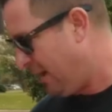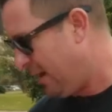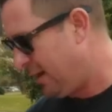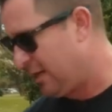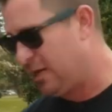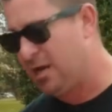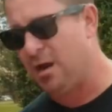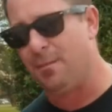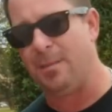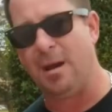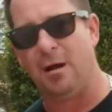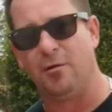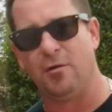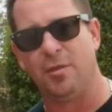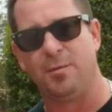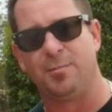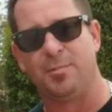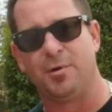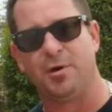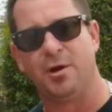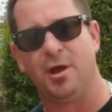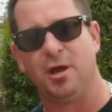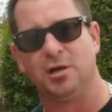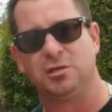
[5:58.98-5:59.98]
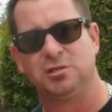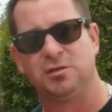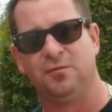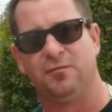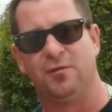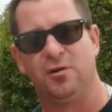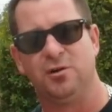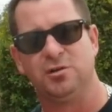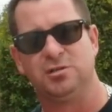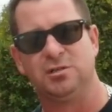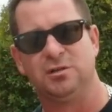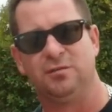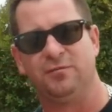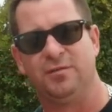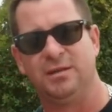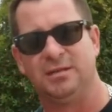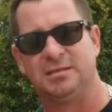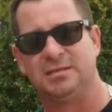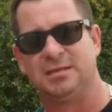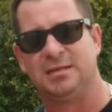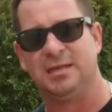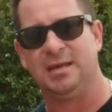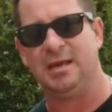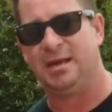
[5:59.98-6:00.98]
and come out with a production version of
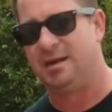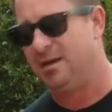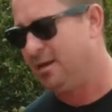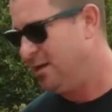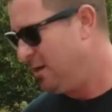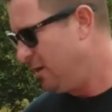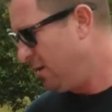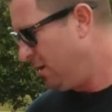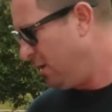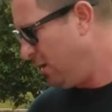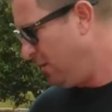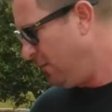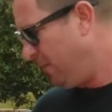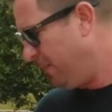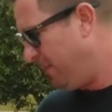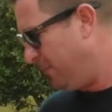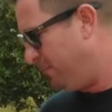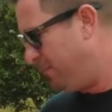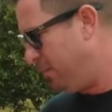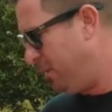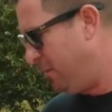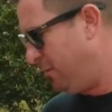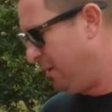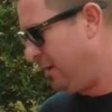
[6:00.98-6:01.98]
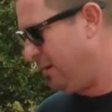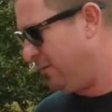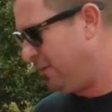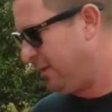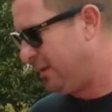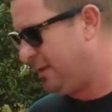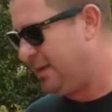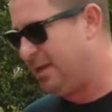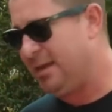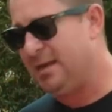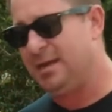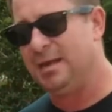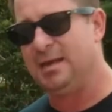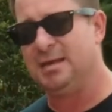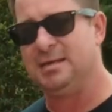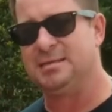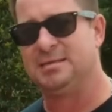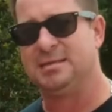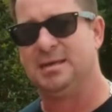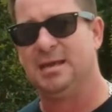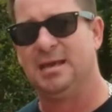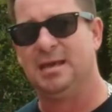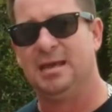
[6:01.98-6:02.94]
this kit. The beauty of the kit is